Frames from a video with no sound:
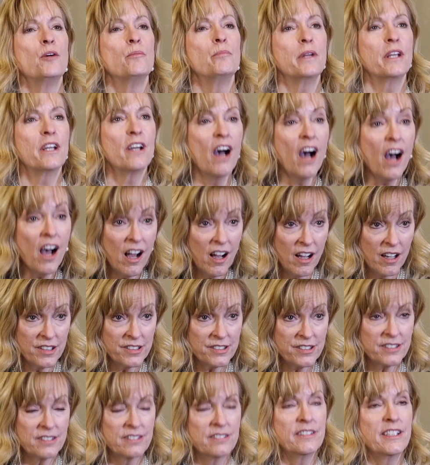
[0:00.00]

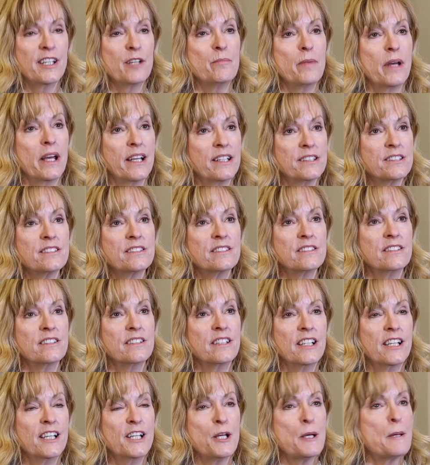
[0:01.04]
because MS
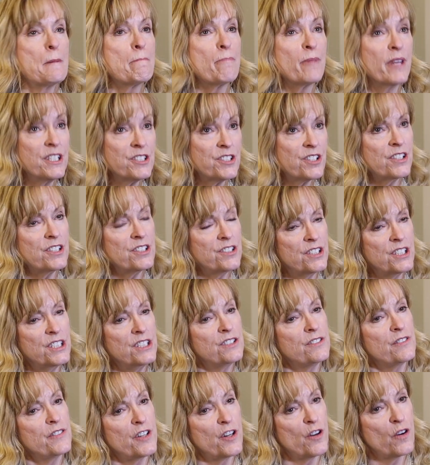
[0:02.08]
is a
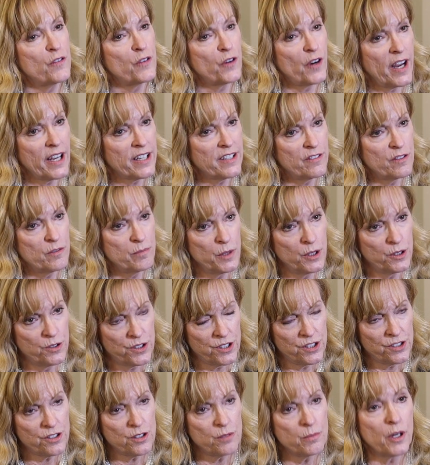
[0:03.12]
disease of an overactive immune
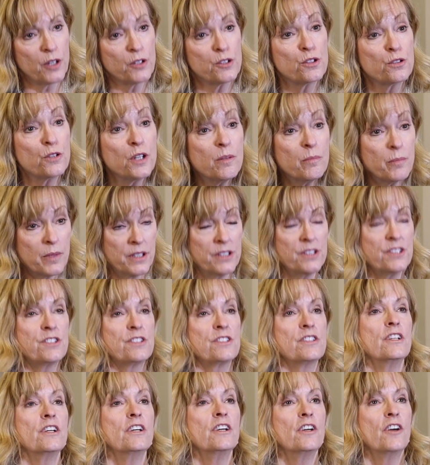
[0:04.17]
system, our
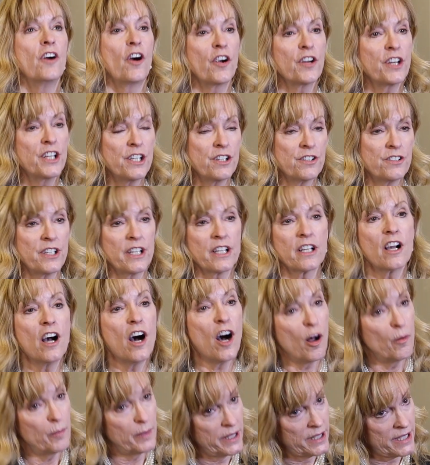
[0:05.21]
treatments are geared at
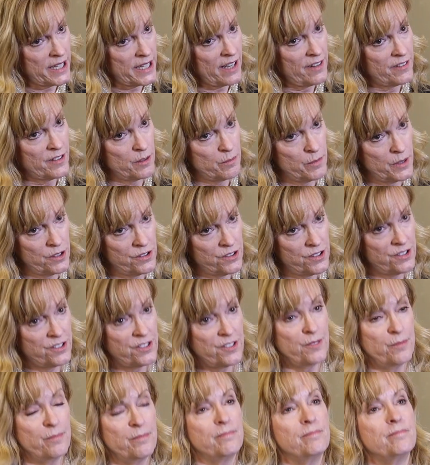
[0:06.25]
calming down the immune
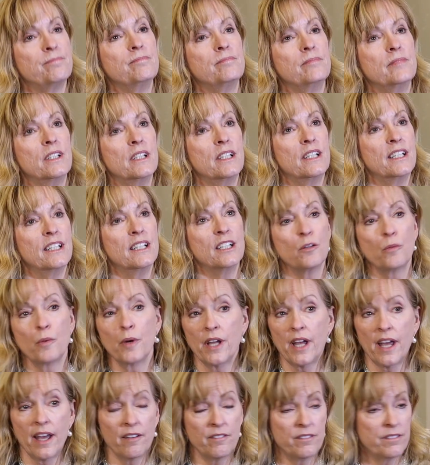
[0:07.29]
system. We
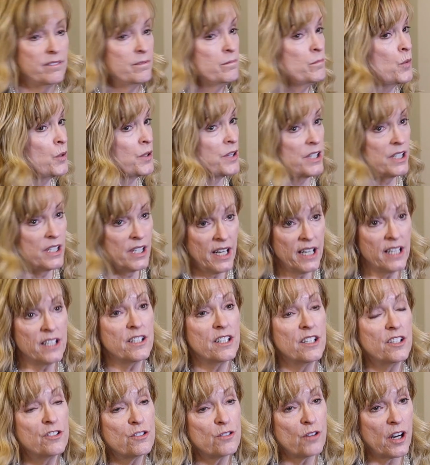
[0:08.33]
have more than
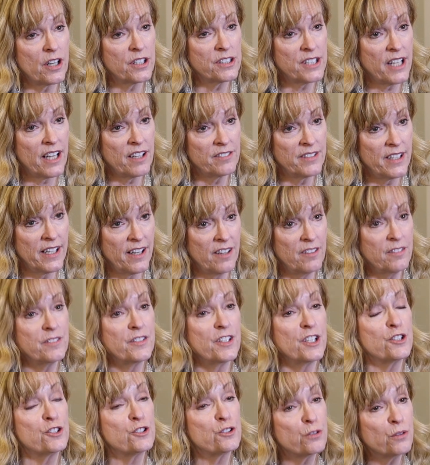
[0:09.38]
18 drugs out now
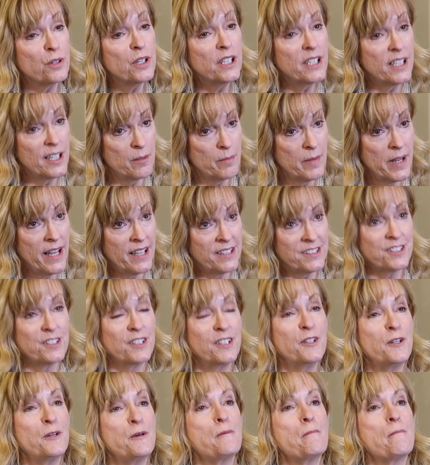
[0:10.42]
that treat MS.
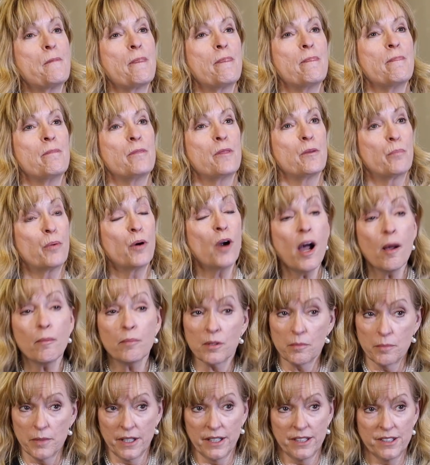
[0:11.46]
The
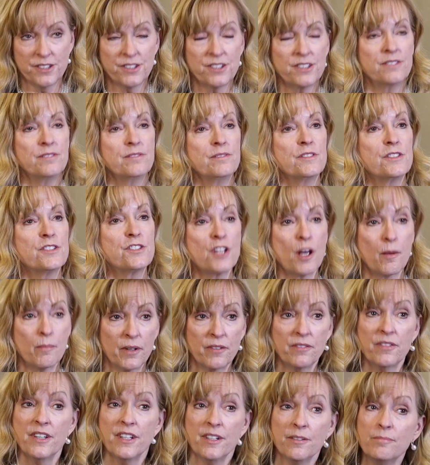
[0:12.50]
problem is some
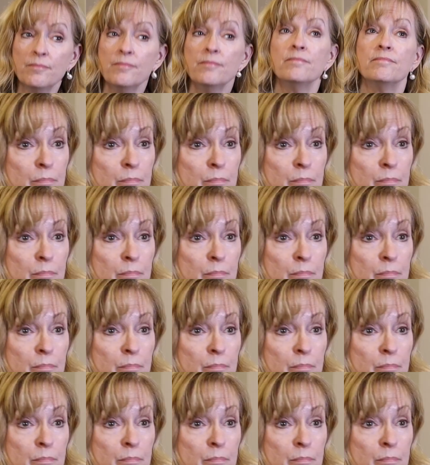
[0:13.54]
of them,